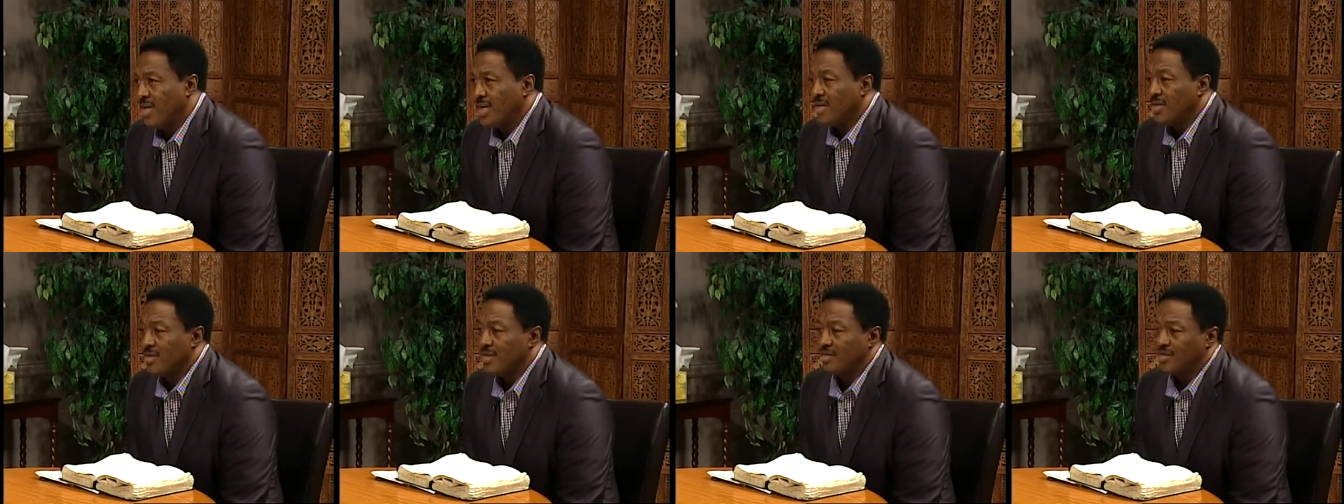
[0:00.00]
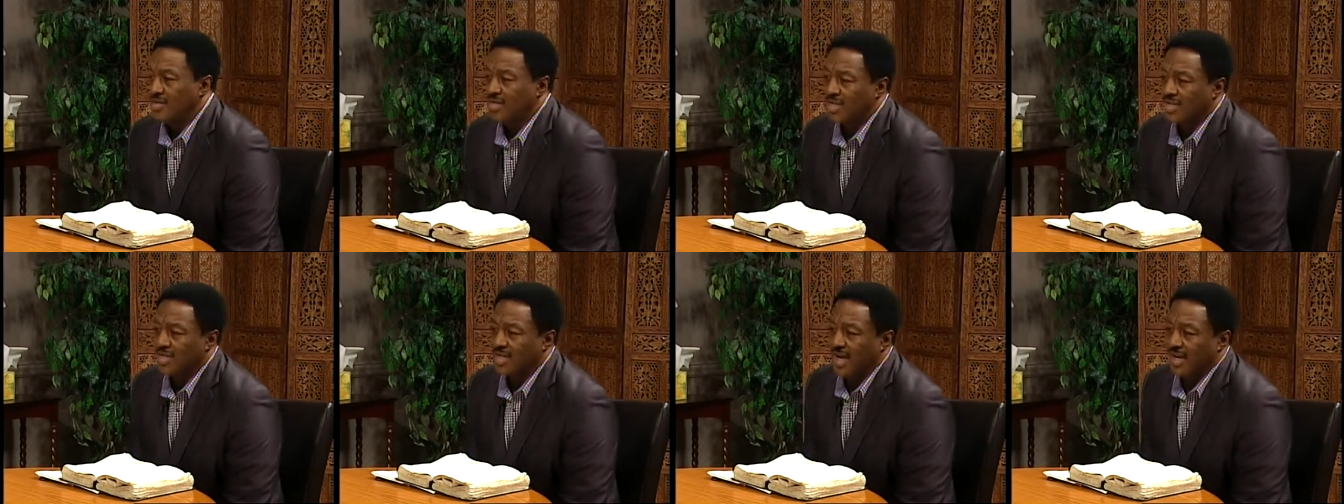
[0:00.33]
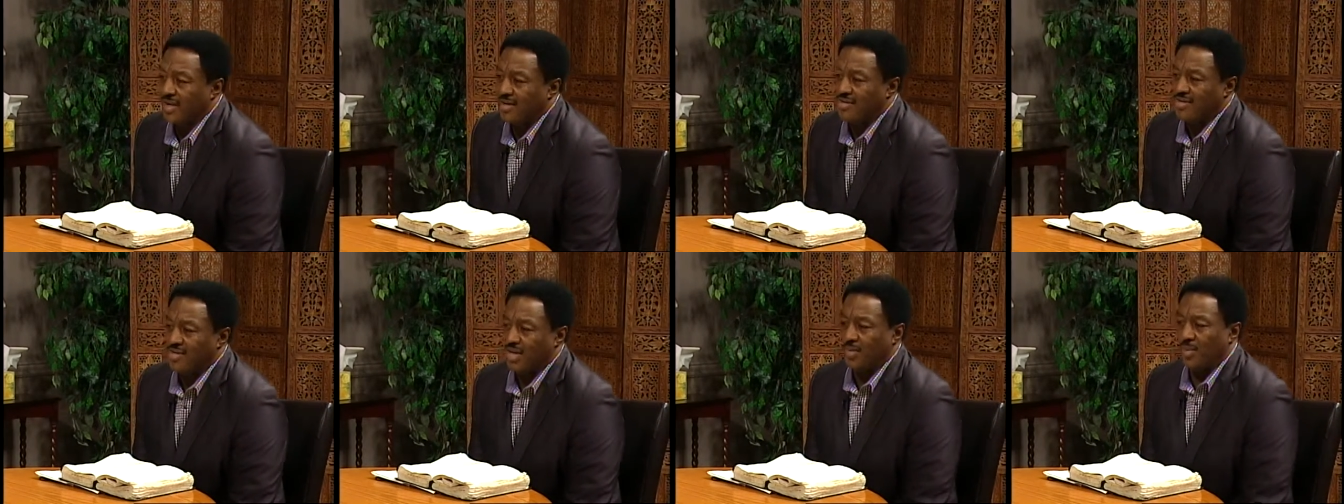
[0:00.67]
So mm -hmm. just mm-hmm. like
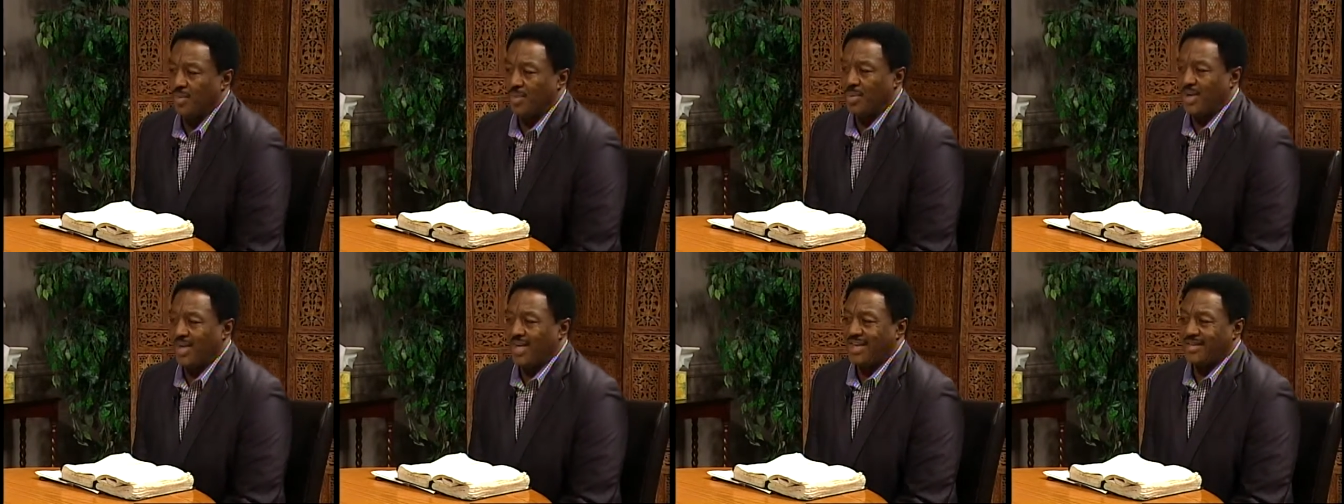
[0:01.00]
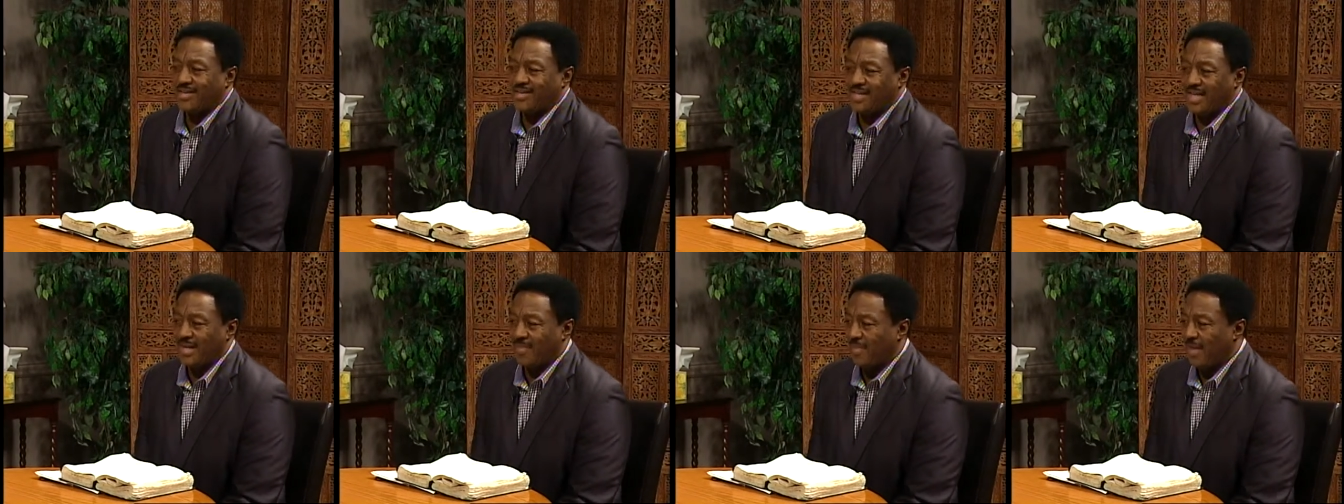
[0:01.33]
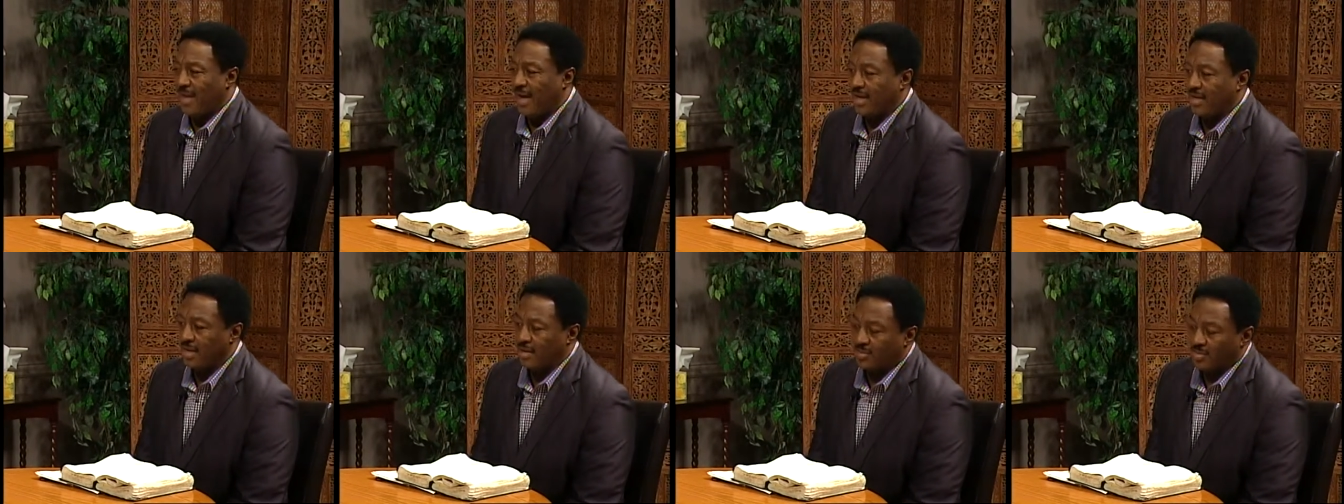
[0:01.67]
you said, when we seem
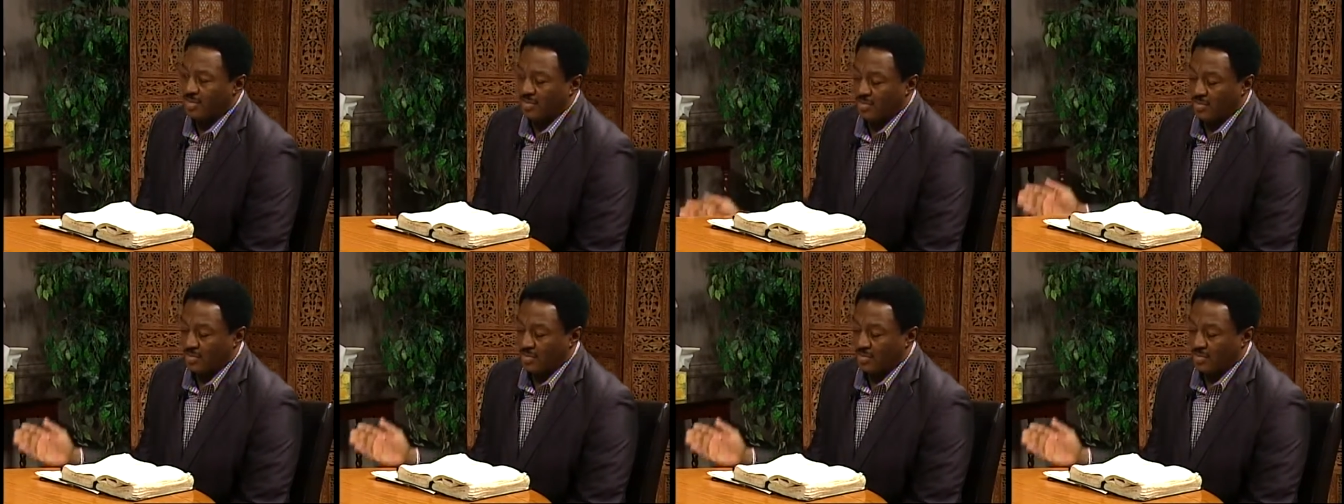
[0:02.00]
like you